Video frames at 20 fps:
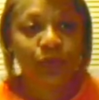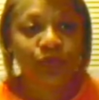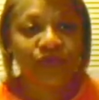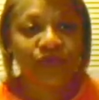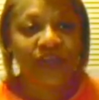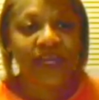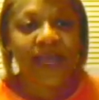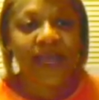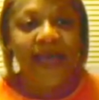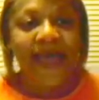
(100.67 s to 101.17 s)

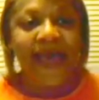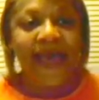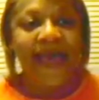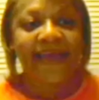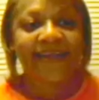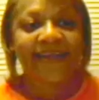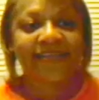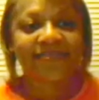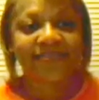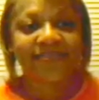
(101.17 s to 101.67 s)
movie,
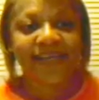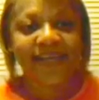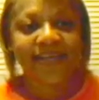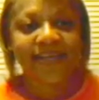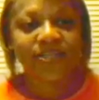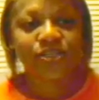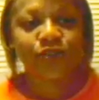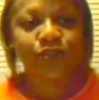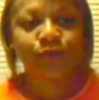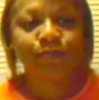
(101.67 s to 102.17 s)
and it
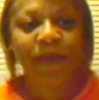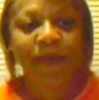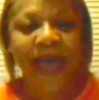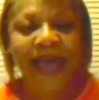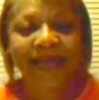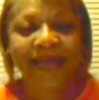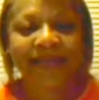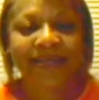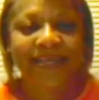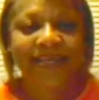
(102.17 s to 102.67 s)
takes you
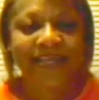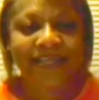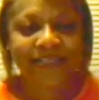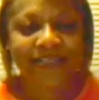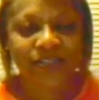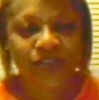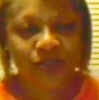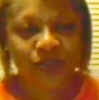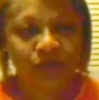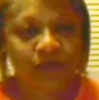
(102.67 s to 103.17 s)
back in
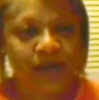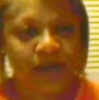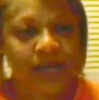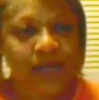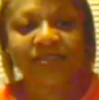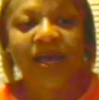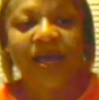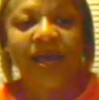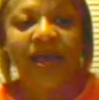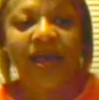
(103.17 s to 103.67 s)

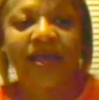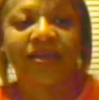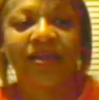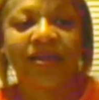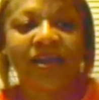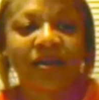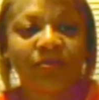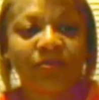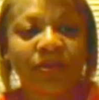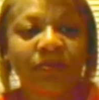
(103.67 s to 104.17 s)
history. And
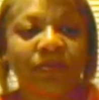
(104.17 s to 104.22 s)
a lot of